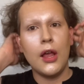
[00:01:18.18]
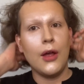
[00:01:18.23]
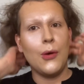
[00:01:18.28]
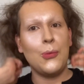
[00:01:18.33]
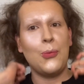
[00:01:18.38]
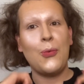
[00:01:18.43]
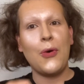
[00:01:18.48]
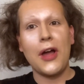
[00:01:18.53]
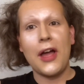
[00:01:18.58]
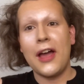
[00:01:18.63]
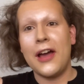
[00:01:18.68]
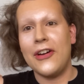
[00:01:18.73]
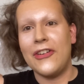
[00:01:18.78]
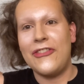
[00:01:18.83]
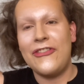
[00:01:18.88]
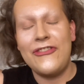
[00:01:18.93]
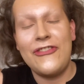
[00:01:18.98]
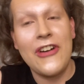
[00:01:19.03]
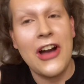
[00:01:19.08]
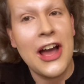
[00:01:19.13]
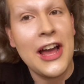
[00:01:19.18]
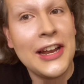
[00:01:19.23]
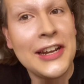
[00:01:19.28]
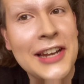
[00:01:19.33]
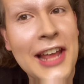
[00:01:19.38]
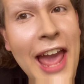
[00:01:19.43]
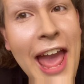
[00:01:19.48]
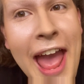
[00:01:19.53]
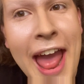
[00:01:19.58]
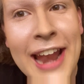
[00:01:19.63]
what a
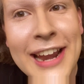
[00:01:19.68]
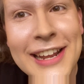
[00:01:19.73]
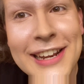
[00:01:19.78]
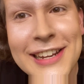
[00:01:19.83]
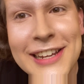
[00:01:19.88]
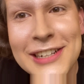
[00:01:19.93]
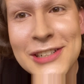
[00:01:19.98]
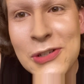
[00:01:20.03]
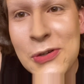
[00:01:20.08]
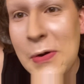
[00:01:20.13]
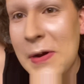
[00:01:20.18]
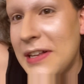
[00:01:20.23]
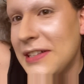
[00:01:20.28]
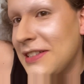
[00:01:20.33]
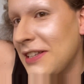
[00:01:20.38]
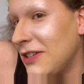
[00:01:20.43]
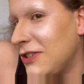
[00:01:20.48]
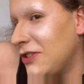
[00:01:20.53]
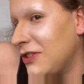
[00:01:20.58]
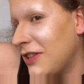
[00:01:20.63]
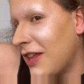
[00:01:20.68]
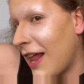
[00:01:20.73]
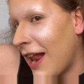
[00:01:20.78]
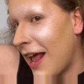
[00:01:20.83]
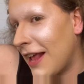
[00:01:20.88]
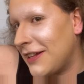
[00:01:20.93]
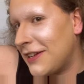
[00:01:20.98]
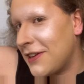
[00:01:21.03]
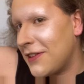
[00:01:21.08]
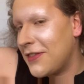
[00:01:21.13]
fun editing transition that
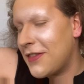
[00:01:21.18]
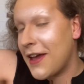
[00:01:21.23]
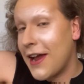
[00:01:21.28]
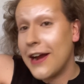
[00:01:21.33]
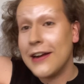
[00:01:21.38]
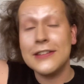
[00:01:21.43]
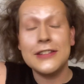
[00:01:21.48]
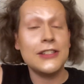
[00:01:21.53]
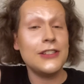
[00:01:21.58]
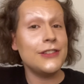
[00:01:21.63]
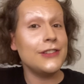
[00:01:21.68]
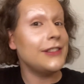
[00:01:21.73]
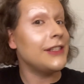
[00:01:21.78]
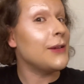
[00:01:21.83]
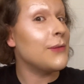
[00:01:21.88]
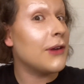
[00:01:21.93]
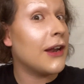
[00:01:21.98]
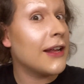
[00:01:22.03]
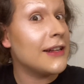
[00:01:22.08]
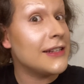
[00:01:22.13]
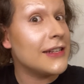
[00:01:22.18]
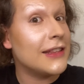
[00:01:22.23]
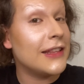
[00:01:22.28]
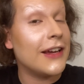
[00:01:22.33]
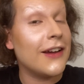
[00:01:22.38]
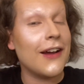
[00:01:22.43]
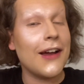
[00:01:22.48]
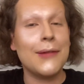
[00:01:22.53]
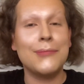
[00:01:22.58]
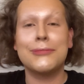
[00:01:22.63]
I did there. Did you see what I did
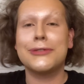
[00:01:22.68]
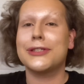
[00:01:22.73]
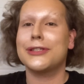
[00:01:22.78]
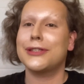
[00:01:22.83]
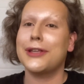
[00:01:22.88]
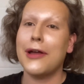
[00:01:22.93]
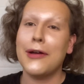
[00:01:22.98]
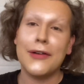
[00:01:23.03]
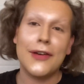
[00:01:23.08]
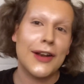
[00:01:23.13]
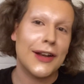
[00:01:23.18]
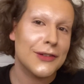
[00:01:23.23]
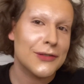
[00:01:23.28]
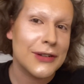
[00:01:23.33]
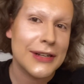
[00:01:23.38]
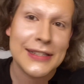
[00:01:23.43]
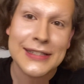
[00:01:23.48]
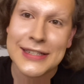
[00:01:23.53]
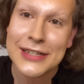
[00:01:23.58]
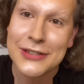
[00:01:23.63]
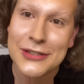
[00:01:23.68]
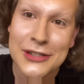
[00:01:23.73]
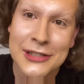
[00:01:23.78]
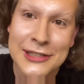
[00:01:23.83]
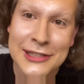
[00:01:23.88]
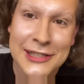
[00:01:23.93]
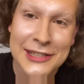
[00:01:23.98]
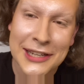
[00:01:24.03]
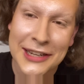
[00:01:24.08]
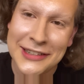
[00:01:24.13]
there? I'm so good at
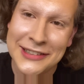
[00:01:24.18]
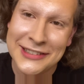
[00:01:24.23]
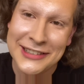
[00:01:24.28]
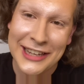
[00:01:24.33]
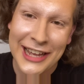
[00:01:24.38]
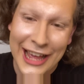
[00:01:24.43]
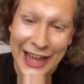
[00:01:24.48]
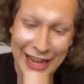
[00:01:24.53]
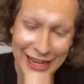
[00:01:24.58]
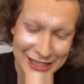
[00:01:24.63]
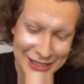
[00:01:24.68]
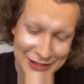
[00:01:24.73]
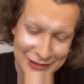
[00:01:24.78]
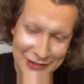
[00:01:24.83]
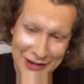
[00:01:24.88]
transitions, as you